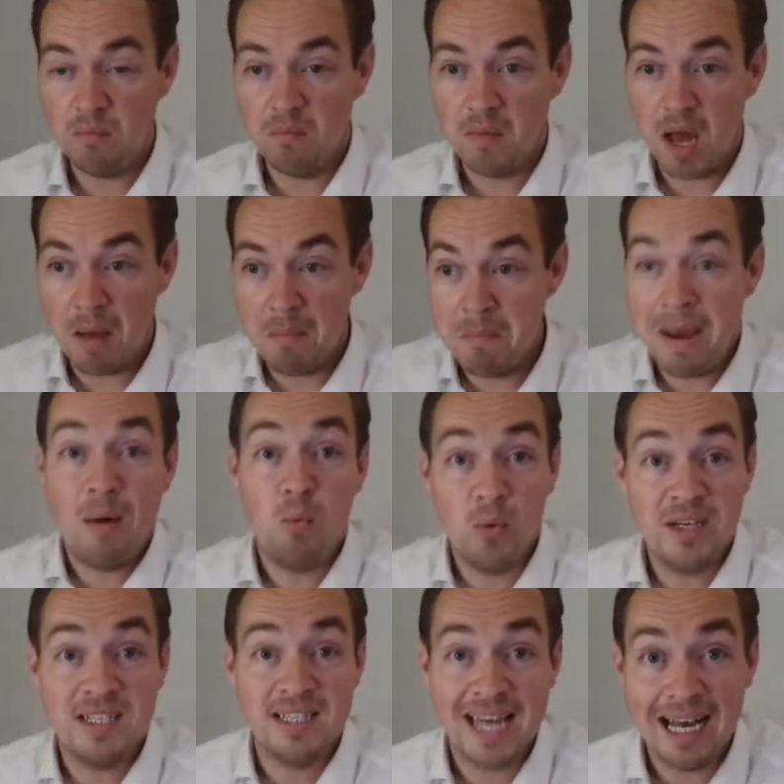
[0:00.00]
amount we're
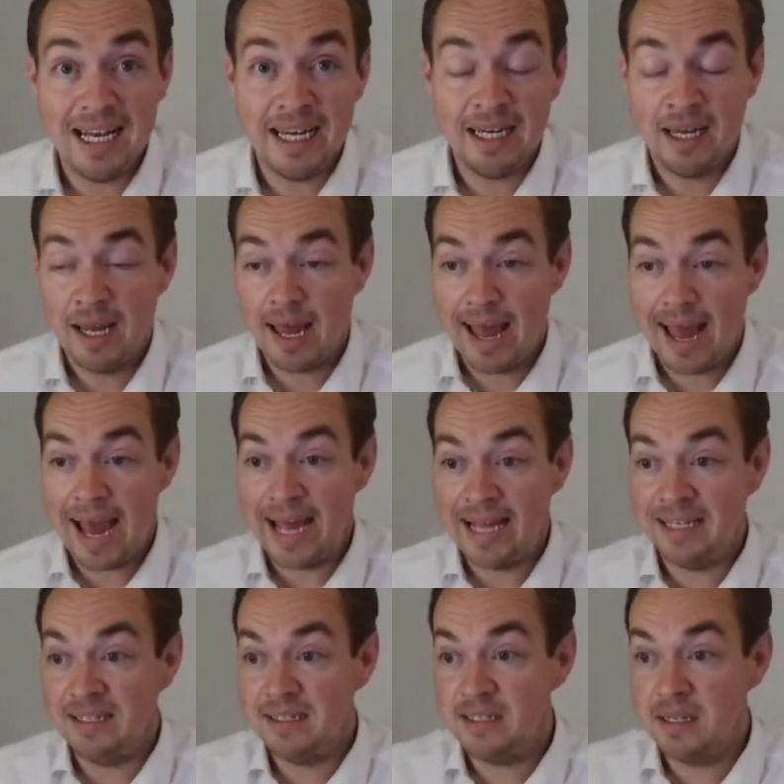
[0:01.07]
selling
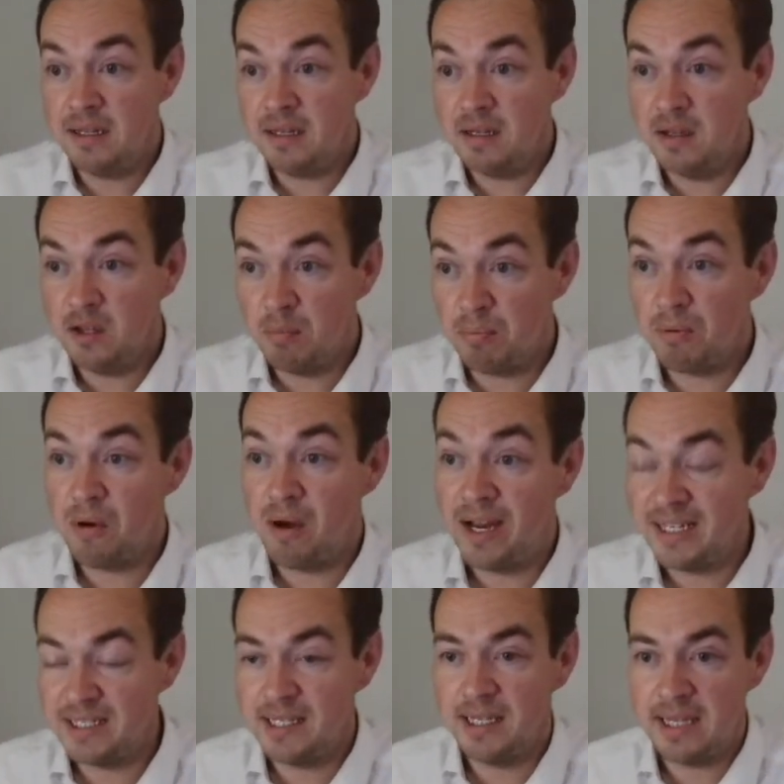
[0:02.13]
and the price
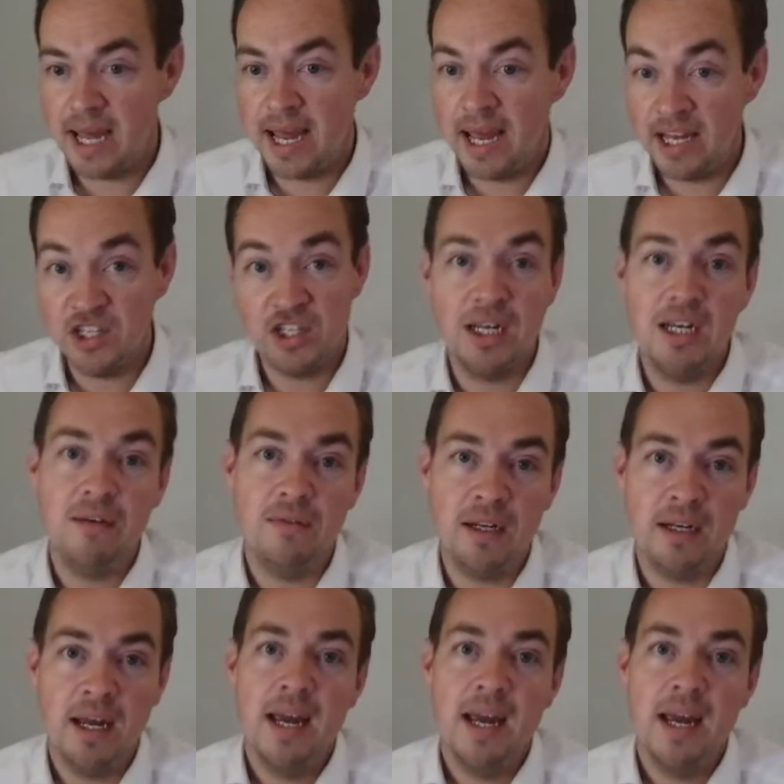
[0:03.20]
that they're achieving.